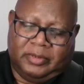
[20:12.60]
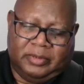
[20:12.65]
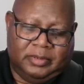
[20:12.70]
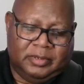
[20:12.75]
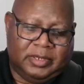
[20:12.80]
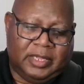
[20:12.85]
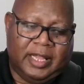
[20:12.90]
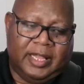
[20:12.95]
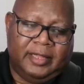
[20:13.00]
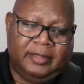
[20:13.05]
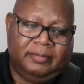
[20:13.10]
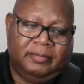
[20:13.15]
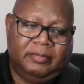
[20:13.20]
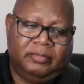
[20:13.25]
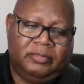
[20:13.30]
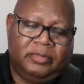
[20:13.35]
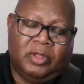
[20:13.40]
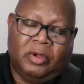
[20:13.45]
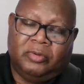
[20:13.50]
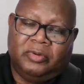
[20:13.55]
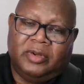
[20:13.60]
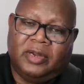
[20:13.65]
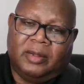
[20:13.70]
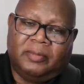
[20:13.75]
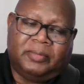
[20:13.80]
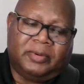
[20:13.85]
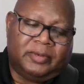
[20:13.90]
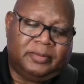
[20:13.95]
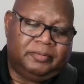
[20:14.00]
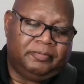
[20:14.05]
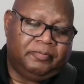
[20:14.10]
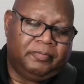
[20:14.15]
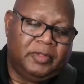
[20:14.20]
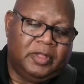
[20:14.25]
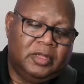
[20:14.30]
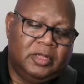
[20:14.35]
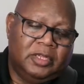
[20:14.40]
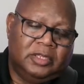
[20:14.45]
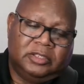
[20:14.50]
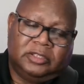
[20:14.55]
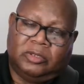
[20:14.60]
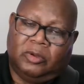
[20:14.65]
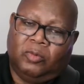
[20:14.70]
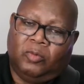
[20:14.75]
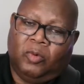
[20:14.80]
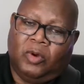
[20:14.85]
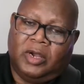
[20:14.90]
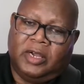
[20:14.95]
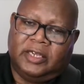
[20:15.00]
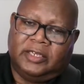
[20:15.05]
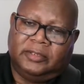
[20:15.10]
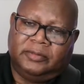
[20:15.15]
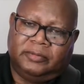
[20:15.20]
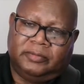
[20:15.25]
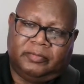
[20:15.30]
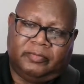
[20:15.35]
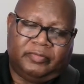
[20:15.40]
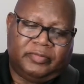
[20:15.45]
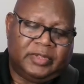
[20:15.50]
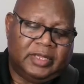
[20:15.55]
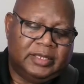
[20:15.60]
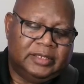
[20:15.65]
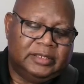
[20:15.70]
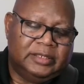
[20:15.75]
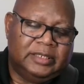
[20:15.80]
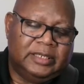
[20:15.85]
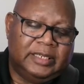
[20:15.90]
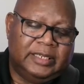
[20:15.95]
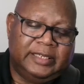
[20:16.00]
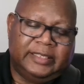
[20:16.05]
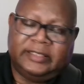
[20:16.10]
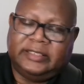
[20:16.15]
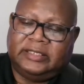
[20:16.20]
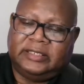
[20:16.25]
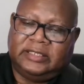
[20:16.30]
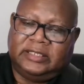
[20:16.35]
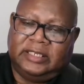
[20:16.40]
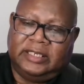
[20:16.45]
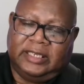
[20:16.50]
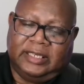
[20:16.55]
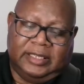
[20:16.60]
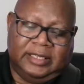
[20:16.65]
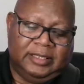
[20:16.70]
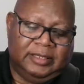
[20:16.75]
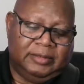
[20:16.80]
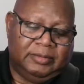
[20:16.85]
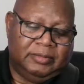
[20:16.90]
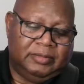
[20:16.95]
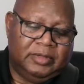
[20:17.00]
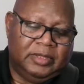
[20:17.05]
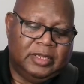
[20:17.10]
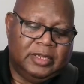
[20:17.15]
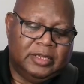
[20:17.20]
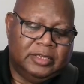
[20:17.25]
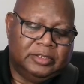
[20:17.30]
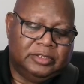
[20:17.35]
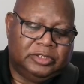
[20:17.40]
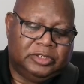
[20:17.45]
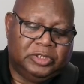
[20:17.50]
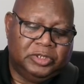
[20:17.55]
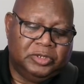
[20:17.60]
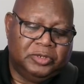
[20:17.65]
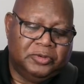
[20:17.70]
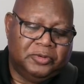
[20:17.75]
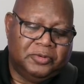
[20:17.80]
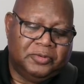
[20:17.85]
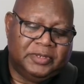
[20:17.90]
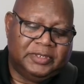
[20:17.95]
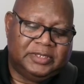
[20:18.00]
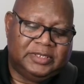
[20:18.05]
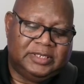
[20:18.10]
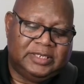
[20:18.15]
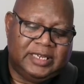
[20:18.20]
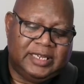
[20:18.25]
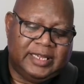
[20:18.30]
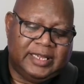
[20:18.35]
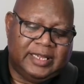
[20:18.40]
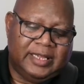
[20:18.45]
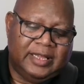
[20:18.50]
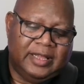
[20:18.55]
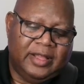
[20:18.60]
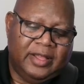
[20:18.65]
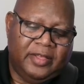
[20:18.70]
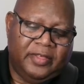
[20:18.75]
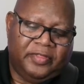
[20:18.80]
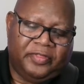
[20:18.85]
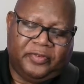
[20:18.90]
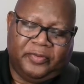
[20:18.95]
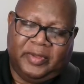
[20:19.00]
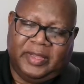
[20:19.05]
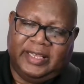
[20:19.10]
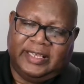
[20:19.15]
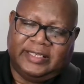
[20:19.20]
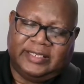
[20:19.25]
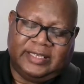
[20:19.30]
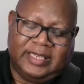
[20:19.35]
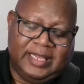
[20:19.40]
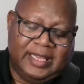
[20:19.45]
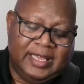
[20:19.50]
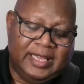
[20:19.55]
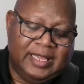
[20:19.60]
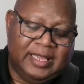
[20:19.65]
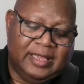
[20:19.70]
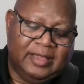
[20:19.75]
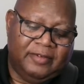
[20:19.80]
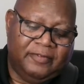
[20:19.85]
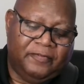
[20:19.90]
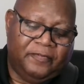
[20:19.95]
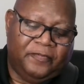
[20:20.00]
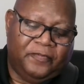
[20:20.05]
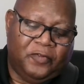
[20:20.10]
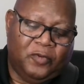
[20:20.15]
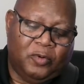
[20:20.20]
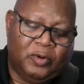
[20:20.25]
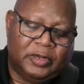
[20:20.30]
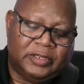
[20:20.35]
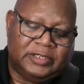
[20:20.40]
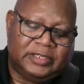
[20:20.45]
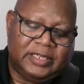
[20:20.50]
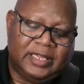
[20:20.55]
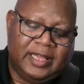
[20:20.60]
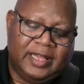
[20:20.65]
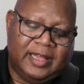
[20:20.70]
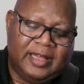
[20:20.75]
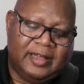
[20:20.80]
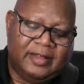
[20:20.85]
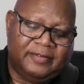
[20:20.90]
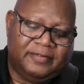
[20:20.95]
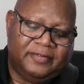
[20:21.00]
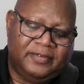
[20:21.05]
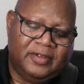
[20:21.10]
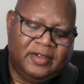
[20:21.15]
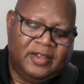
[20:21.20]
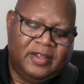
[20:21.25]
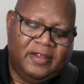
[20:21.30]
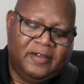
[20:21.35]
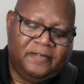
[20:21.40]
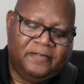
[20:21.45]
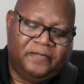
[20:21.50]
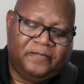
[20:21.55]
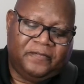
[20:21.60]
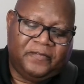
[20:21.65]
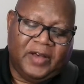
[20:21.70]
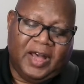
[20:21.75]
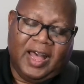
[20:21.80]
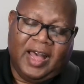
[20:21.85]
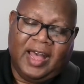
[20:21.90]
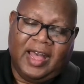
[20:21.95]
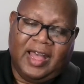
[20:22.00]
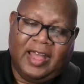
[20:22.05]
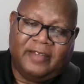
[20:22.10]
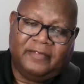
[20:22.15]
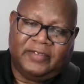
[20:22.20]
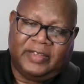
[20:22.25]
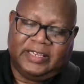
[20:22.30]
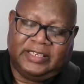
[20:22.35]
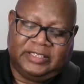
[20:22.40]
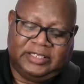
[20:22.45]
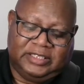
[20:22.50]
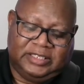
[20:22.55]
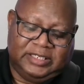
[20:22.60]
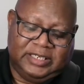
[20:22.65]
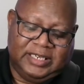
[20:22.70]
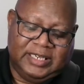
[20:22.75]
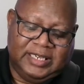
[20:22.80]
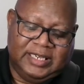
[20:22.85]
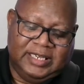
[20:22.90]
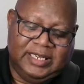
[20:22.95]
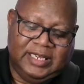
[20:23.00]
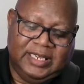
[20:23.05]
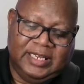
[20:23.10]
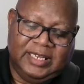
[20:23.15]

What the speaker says: okay? Note number. So 1 is C, 2 is D, 3 is E, 4 is F, 5 is G,